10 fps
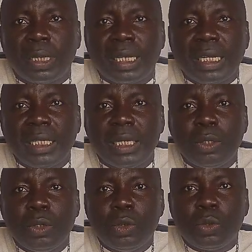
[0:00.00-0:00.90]
thing they
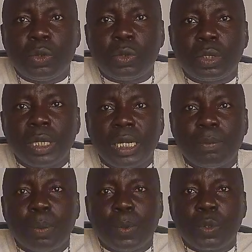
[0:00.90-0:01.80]
use
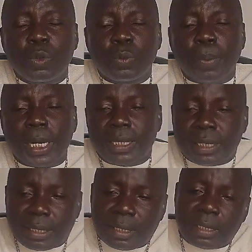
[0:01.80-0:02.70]
in pepper soup
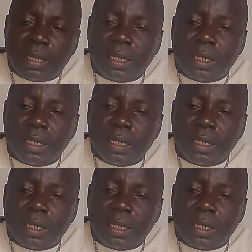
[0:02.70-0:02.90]
spices.